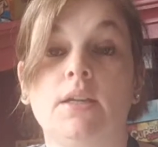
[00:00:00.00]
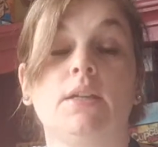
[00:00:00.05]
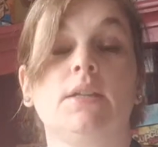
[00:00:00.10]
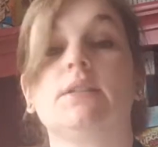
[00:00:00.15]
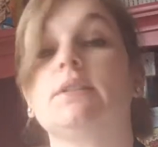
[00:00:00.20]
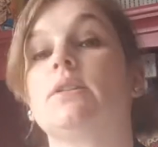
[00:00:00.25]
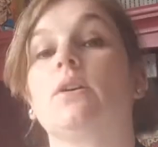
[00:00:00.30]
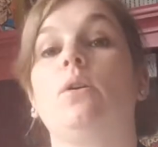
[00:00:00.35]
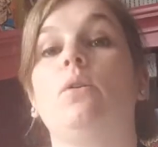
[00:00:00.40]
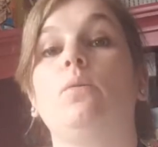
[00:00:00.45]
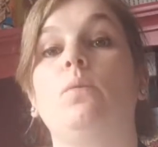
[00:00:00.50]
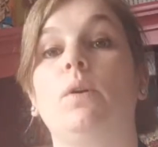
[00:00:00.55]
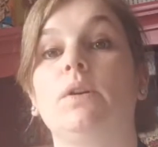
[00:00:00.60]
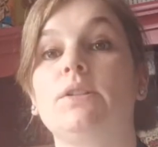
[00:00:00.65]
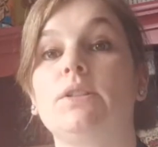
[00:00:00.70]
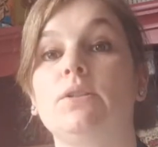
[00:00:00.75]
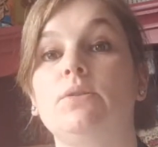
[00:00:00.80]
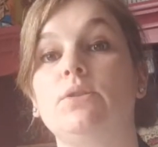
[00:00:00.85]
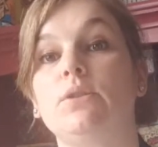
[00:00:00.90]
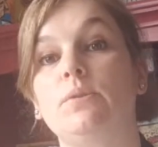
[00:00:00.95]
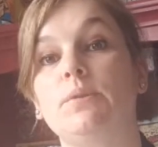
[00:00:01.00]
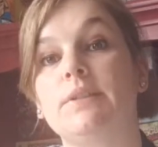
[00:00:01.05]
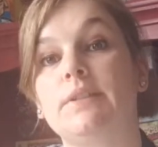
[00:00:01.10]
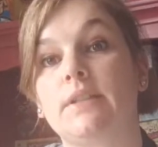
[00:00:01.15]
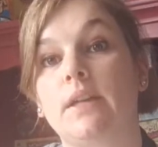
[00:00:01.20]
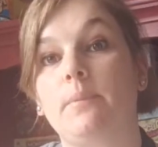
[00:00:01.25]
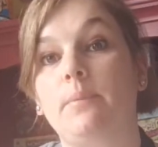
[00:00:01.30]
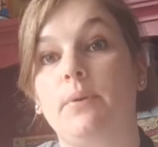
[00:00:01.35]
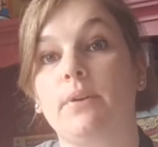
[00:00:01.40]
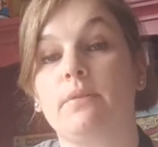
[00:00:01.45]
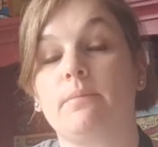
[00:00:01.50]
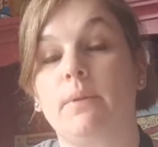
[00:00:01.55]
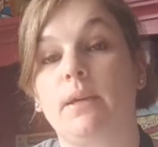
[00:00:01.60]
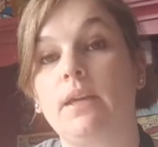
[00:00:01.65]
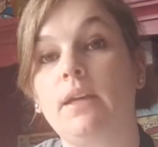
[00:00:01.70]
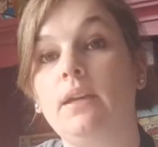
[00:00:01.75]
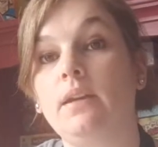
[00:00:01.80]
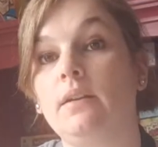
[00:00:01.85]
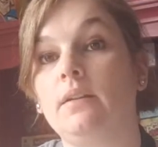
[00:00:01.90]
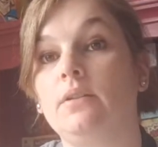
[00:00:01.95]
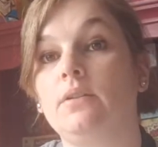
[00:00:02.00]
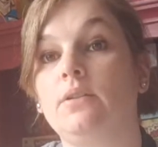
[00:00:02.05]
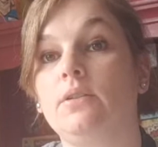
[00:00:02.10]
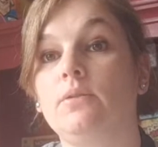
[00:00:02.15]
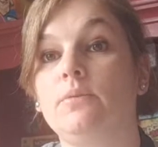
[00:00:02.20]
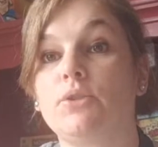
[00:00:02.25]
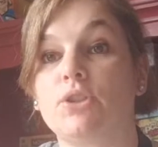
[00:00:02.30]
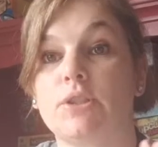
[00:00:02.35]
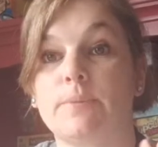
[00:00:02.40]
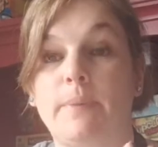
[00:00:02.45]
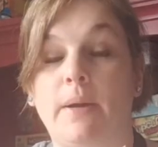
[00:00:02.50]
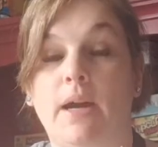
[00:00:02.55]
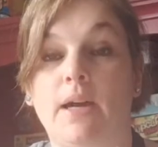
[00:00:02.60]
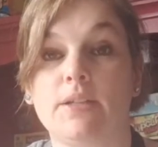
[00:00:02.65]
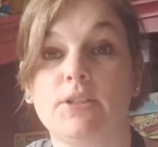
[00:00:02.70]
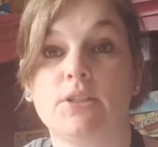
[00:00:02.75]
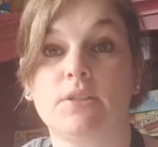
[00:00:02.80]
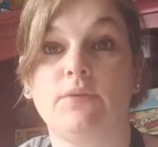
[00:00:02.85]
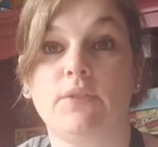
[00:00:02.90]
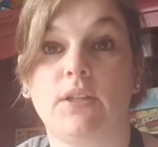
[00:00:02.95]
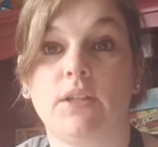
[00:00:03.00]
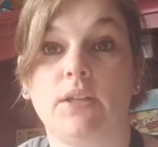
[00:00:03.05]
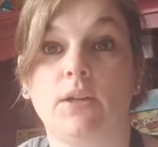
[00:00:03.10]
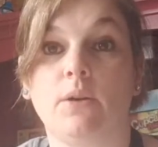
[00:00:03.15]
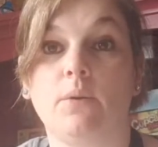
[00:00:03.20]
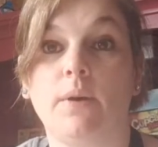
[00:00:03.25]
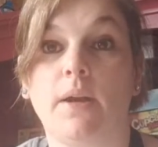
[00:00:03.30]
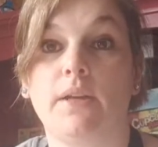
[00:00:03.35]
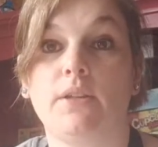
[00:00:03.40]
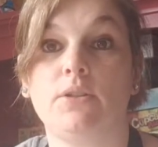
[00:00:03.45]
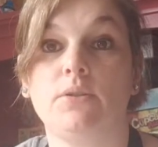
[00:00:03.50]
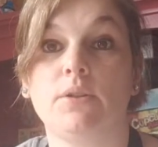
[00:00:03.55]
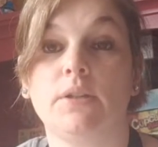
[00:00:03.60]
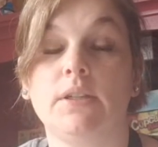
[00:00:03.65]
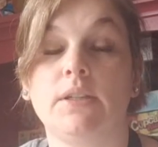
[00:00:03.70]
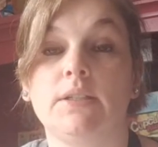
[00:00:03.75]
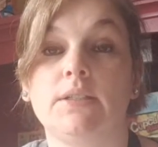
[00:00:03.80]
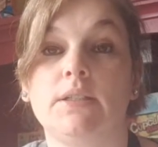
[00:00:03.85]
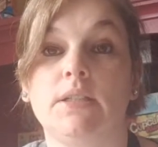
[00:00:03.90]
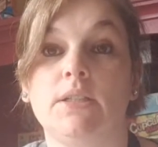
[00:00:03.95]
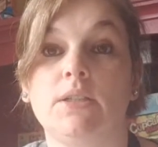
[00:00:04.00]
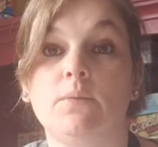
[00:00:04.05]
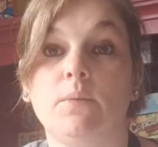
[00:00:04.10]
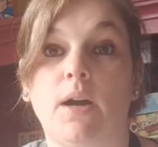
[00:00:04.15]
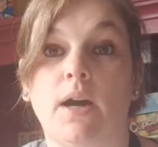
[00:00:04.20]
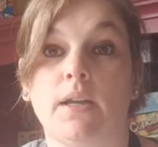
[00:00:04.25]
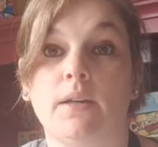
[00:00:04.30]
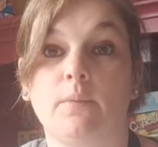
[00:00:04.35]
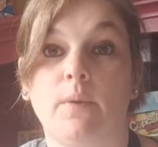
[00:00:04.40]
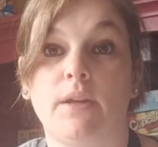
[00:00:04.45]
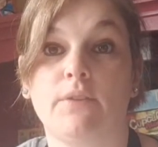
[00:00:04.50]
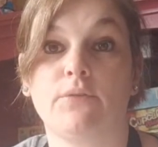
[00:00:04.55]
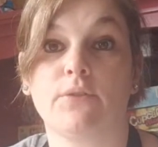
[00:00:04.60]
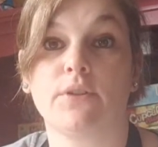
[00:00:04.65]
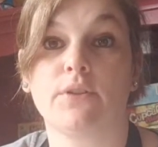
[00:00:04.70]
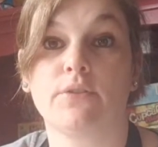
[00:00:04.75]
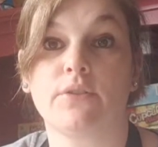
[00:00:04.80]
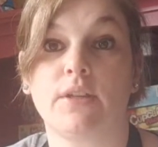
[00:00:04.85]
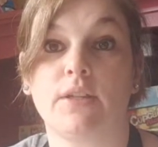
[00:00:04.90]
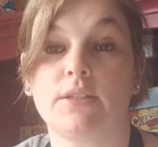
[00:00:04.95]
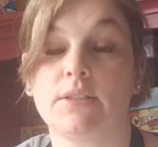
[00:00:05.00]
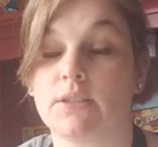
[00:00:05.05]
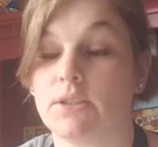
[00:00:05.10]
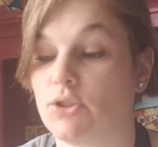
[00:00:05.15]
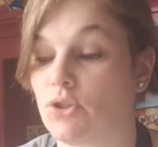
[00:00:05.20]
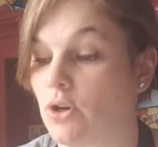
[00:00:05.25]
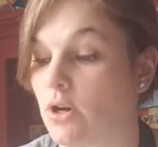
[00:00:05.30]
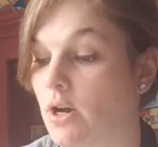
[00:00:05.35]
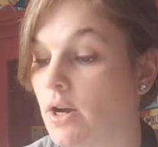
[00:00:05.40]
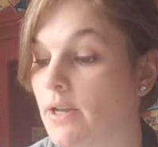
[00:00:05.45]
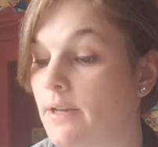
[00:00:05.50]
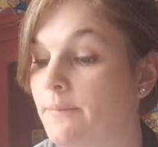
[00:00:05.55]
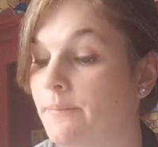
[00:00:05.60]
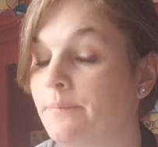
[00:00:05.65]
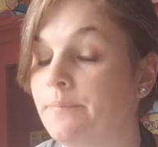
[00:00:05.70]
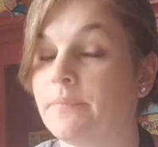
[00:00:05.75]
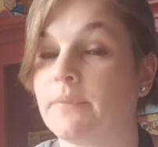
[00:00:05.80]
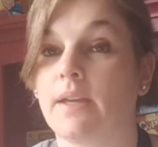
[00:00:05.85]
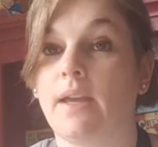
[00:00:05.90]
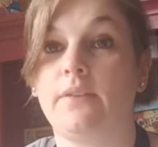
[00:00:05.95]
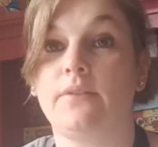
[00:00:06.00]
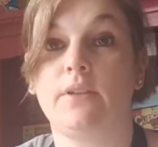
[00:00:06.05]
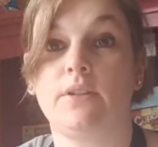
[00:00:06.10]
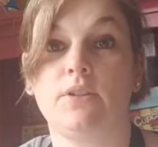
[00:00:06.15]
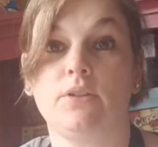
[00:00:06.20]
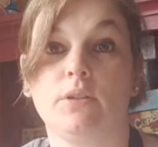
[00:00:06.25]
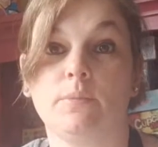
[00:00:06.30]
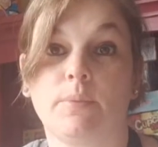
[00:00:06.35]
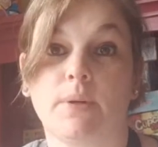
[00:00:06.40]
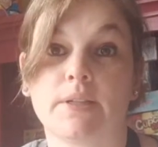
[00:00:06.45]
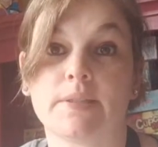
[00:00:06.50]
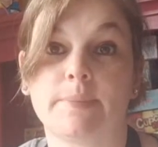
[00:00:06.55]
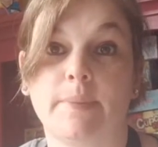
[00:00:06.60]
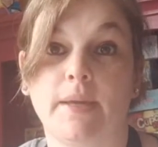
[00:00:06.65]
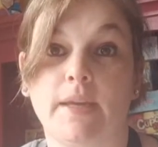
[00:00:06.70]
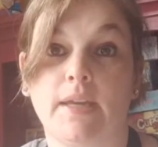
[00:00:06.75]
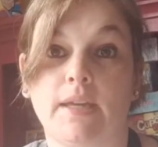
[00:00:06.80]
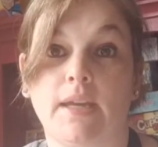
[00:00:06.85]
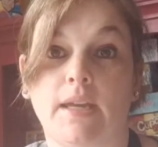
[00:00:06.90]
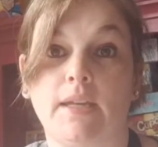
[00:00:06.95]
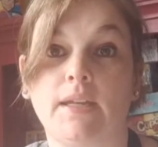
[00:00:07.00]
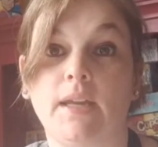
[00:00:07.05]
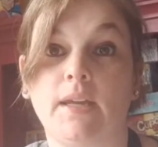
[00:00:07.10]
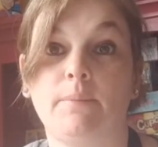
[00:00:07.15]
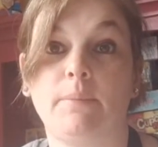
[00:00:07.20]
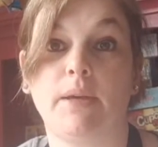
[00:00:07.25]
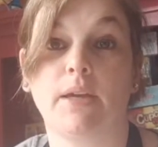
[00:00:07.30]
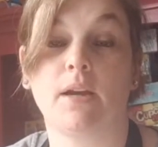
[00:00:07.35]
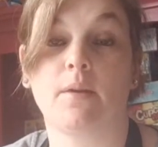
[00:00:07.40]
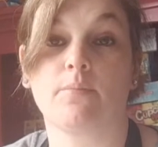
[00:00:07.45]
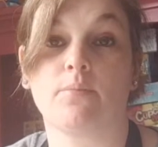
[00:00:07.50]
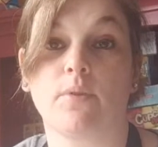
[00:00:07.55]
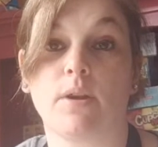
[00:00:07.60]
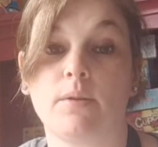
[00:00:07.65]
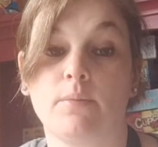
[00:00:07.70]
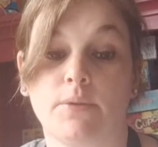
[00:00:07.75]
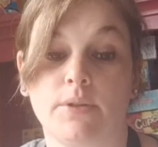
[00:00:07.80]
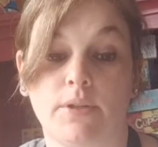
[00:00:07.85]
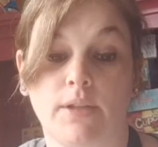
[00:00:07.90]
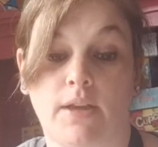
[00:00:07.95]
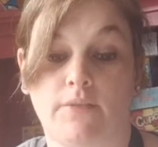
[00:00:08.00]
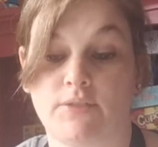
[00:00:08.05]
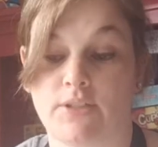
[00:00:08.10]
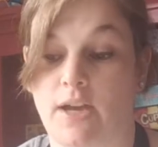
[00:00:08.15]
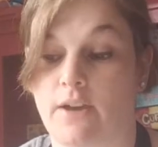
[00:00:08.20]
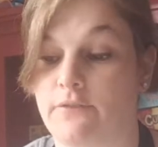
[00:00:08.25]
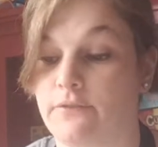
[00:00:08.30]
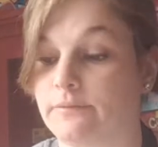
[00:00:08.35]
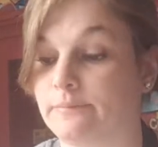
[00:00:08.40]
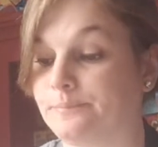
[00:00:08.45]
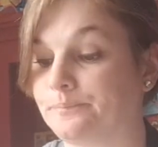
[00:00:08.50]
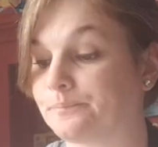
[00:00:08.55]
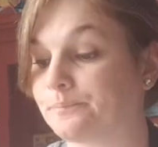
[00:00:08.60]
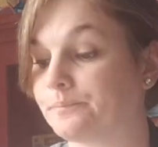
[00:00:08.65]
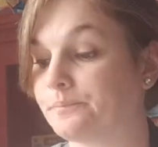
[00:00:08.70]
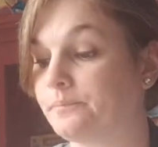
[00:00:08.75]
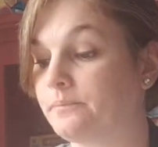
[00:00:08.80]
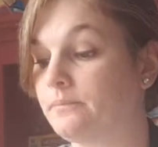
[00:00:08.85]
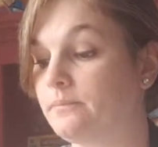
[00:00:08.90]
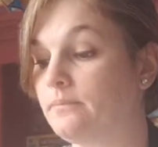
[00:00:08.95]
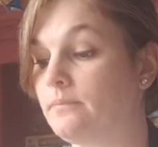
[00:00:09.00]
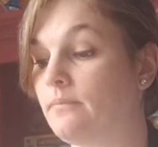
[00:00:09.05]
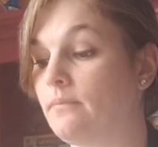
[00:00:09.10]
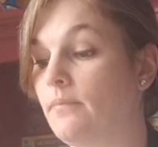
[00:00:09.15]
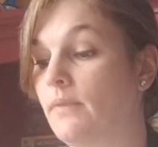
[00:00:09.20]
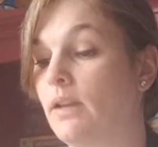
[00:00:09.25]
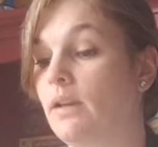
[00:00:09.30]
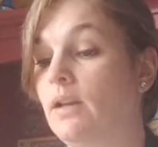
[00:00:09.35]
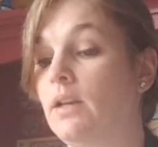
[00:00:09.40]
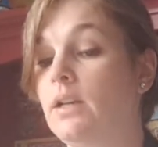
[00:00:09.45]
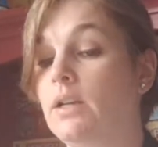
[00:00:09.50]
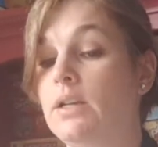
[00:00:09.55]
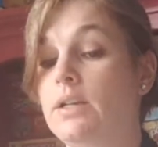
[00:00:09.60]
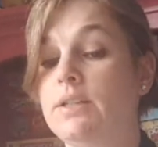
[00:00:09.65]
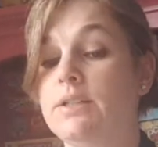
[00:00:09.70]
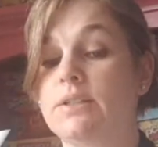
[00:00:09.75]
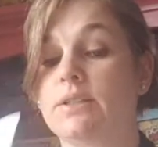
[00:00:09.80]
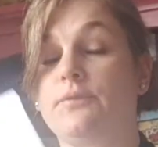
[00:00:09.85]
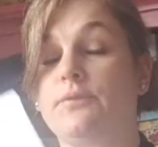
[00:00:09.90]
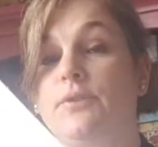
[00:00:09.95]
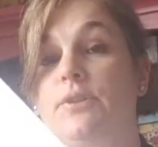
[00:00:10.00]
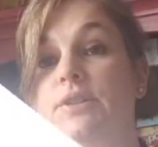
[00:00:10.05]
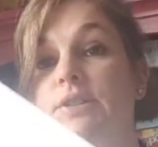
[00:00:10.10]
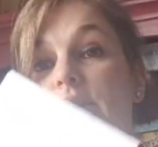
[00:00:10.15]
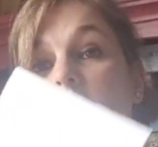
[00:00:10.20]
So once you do a step with me, you just pause the video and you can continue on and wait for your things to dry, and then you can press play again and pick up right where you left off. So the first